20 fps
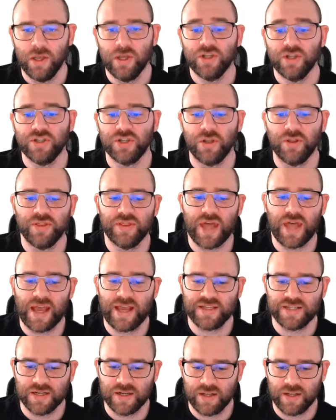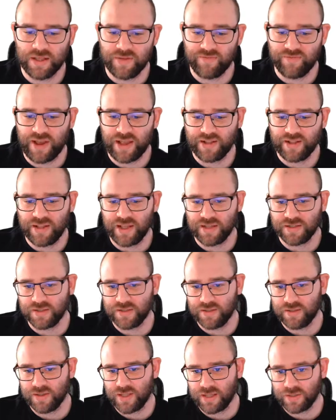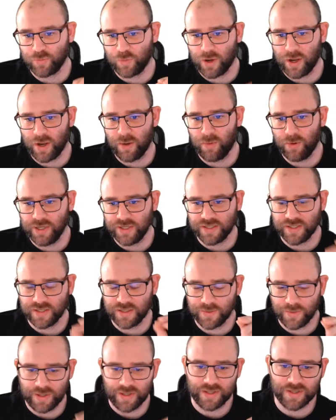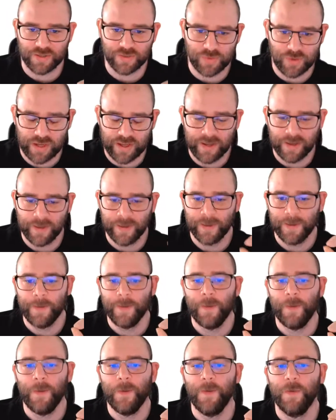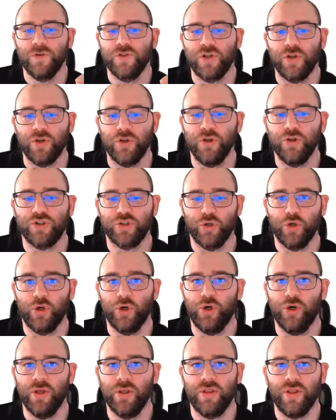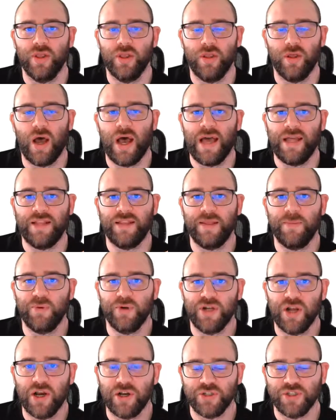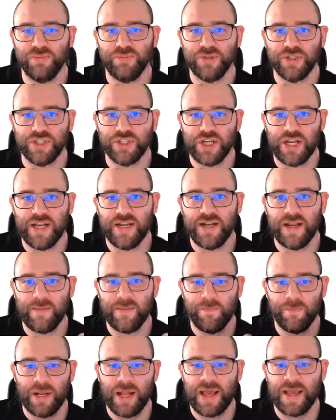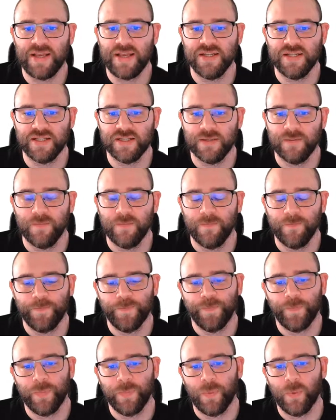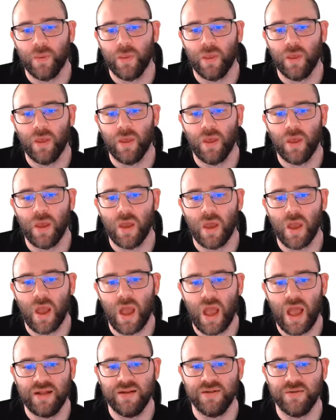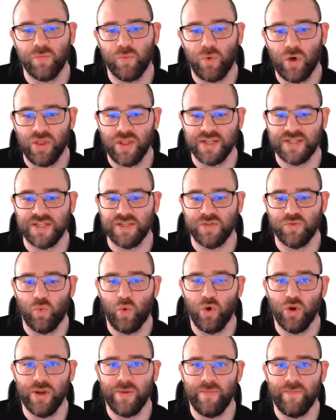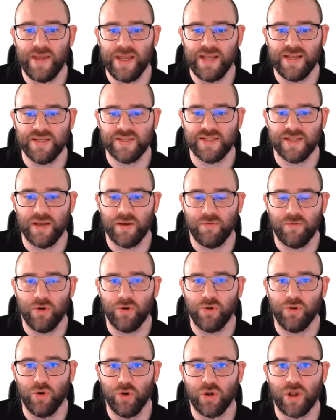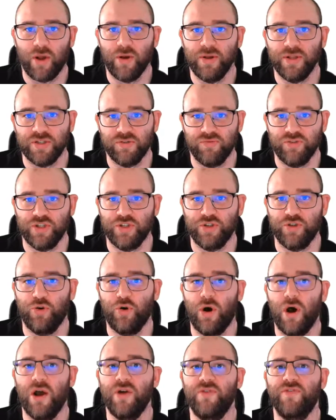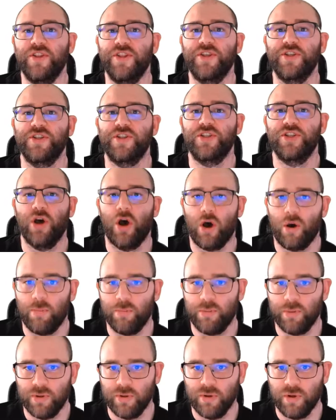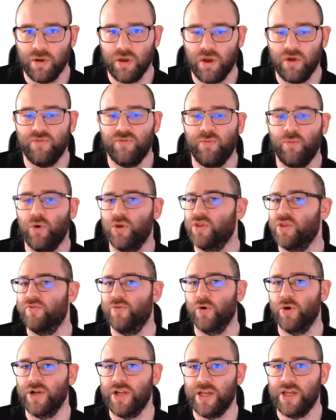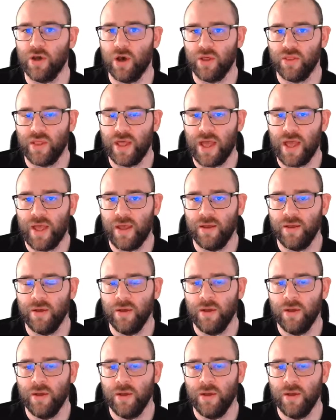So that isn't. In fact, that's why I wanted to do it this way. So you saw that I had the production machine in place, and what this is warning me is that, well, you're going to restore over the top of what you've already got there,